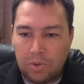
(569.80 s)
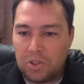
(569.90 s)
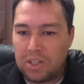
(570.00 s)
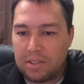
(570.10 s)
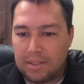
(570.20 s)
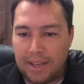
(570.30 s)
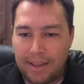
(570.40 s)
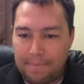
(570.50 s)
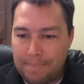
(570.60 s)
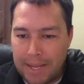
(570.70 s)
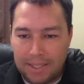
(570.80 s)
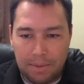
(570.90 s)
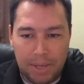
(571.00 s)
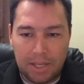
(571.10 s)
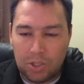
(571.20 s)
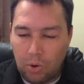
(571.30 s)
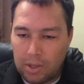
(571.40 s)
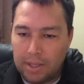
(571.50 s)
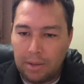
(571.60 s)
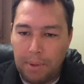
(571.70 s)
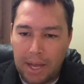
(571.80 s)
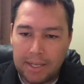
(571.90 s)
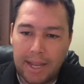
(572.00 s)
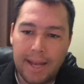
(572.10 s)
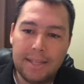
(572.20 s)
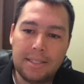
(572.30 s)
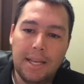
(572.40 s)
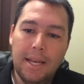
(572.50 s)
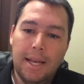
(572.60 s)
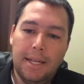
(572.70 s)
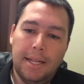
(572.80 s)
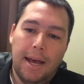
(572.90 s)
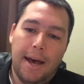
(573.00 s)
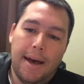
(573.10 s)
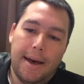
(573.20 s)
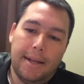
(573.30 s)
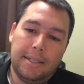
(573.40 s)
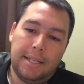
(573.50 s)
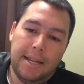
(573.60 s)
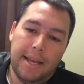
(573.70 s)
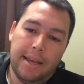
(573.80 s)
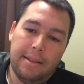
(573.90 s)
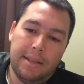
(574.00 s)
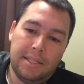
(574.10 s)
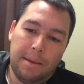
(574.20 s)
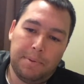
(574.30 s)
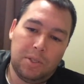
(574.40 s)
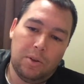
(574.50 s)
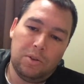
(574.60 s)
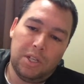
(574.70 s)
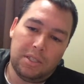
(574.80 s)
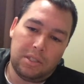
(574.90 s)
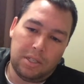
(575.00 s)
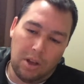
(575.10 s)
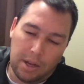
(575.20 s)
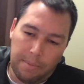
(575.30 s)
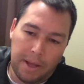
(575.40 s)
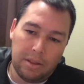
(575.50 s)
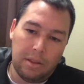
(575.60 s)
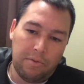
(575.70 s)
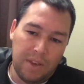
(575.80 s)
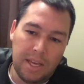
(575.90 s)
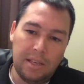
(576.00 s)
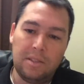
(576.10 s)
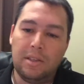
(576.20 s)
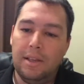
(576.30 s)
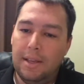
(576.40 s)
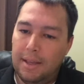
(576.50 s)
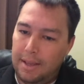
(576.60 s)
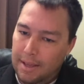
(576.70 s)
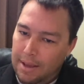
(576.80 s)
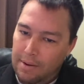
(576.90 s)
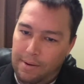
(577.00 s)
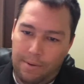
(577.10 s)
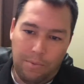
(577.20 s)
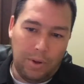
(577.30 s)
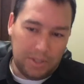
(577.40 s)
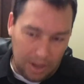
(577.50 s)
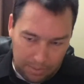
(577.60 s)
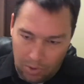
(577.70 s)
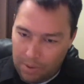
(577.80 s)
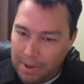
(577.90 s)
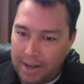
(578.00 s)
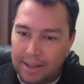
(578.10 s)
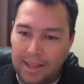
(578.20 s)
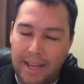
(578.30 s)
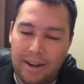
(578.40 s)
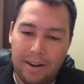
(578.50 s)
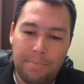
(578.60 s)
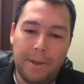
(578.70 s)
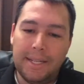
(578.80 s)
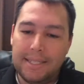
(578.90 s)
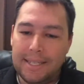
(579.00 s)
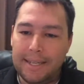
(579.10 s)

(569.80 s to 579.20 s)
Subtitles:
just meant to be a short little podcast today, this episode, just to talk about fees. We'll talk more about it later, but